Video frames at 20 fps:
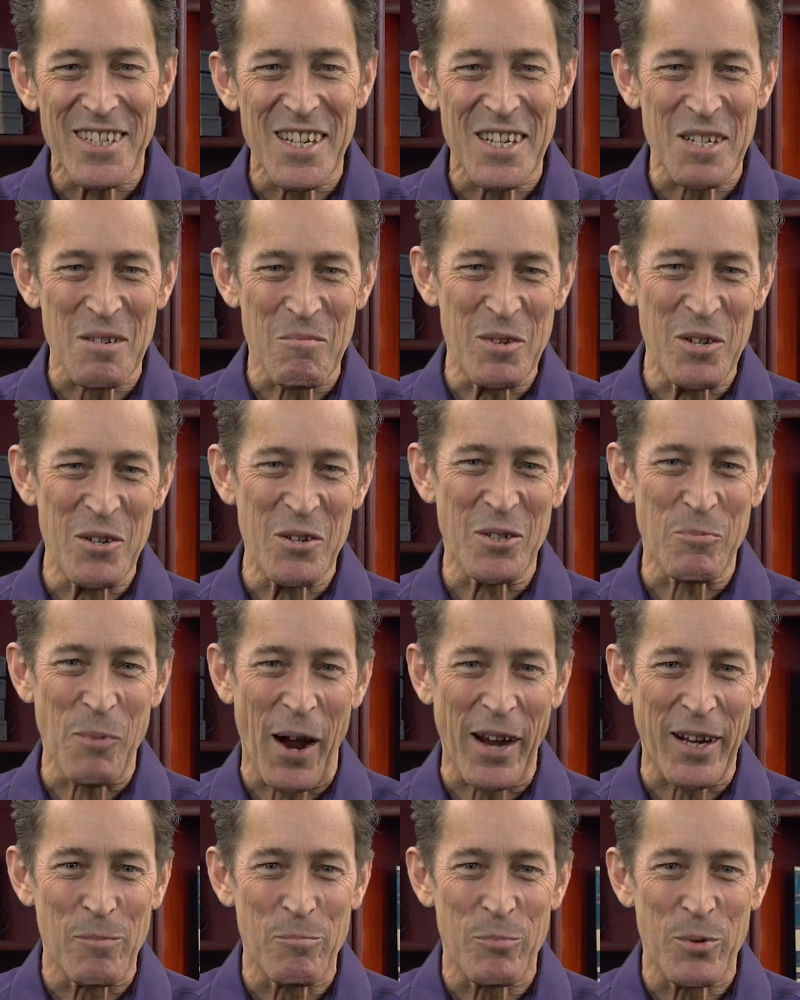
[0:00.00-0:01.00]
system used
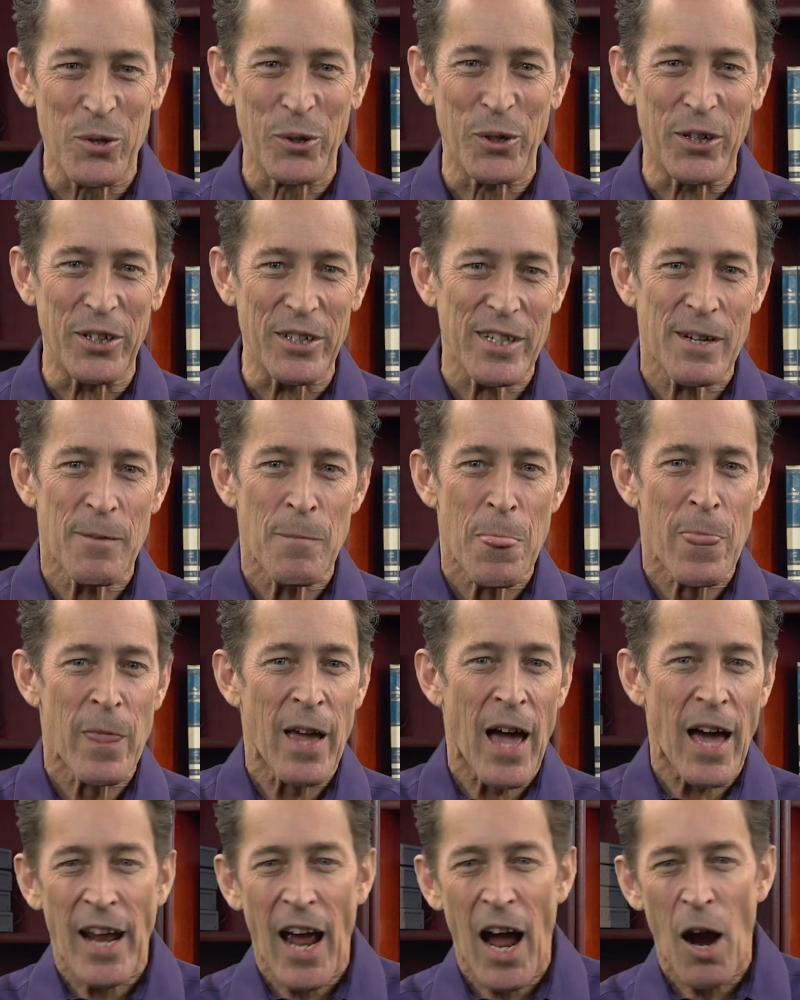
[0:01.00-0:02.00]
by computers,
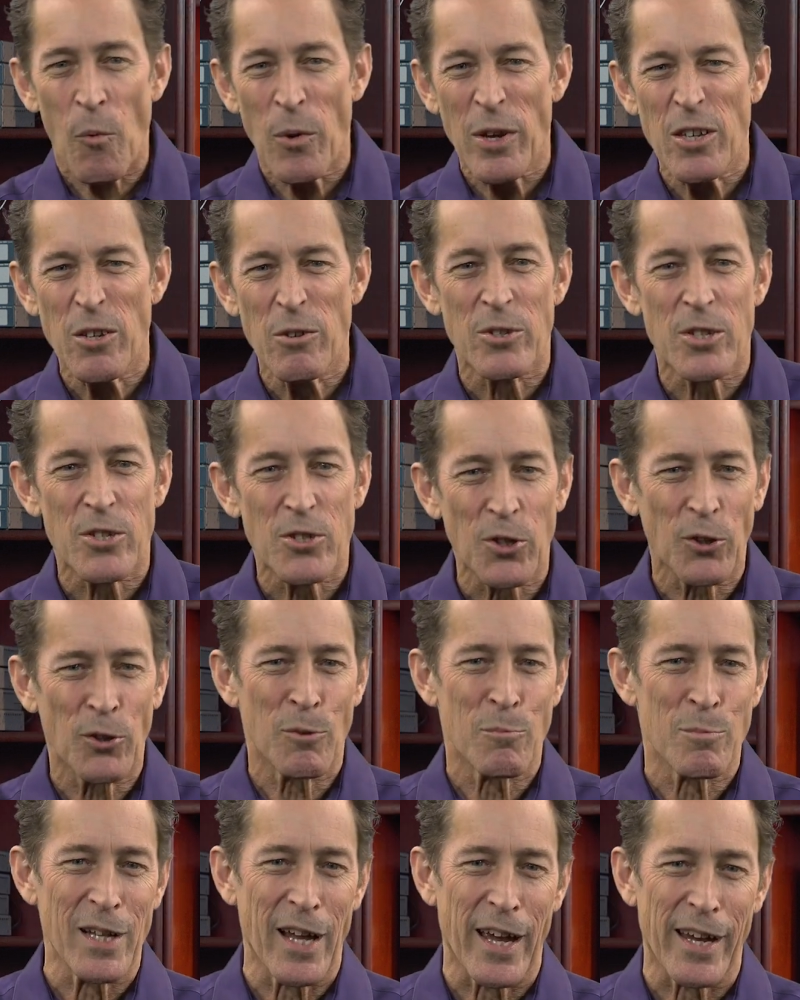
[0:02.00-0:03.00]
and how we use
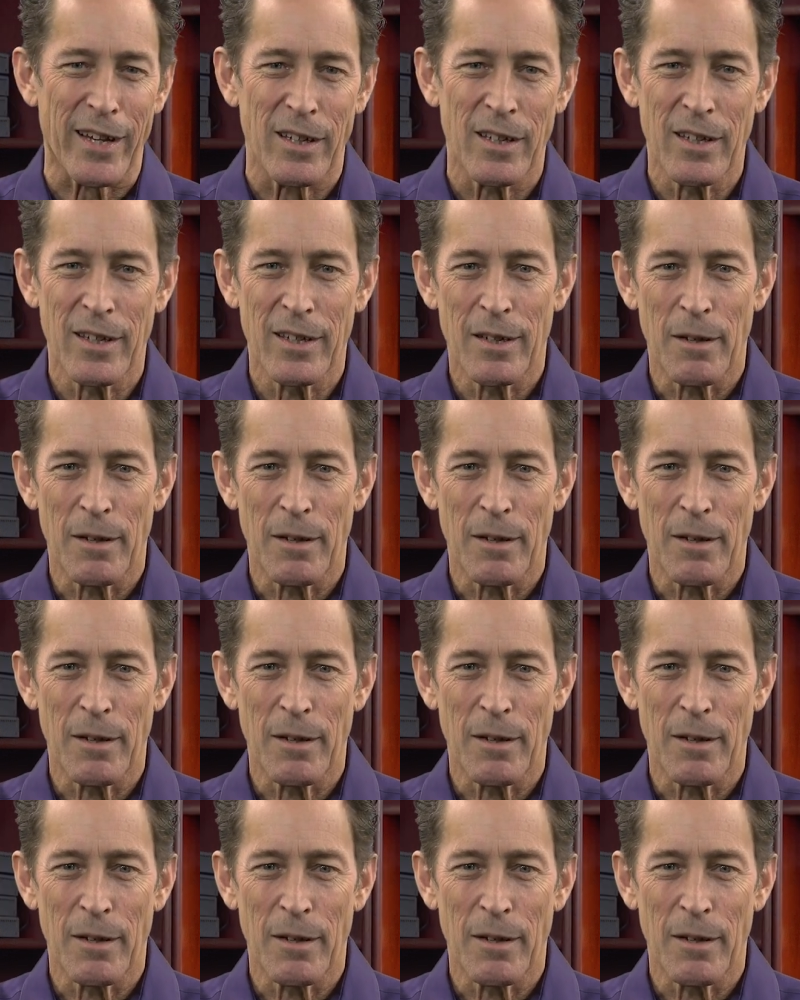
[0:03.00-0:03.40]
terms like